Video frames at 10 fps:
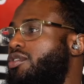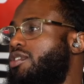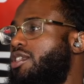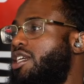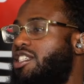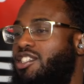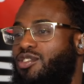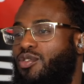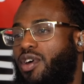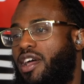They just
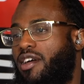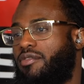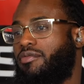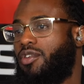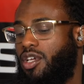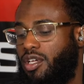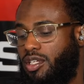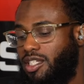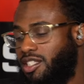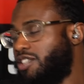don't have,
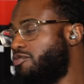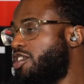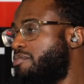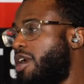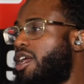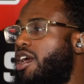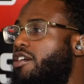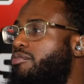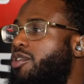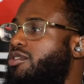it's just really my calf
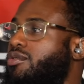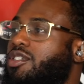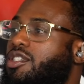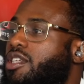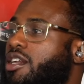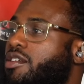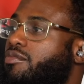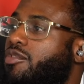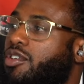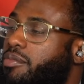muscles. It's not even
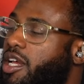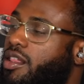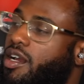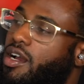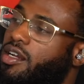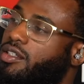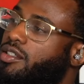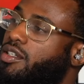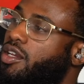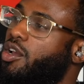really my thighs.
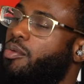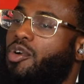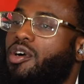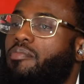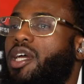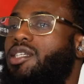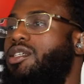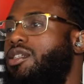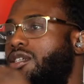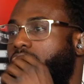But
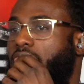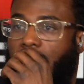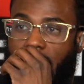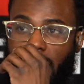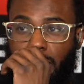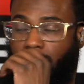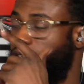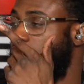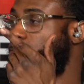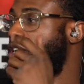basically, I didn't
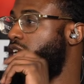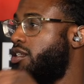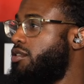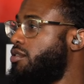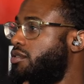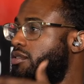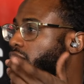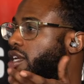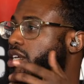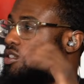start training
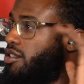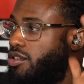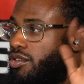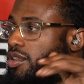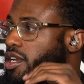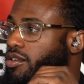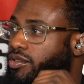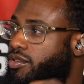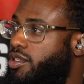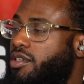legs until later
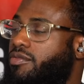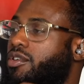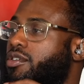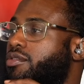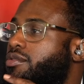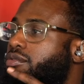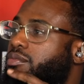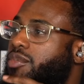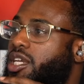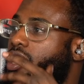on either though, to
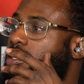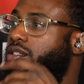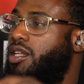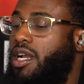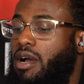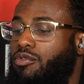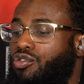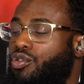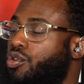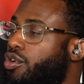be honest. Like I was
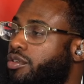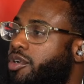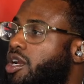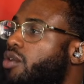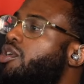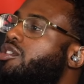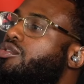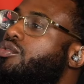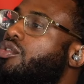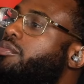doing them, but I wasn't
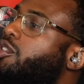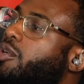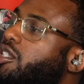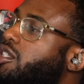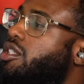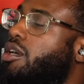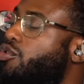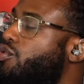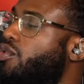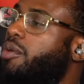doing them as much as I would
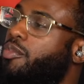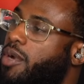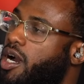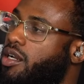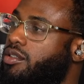do upper body.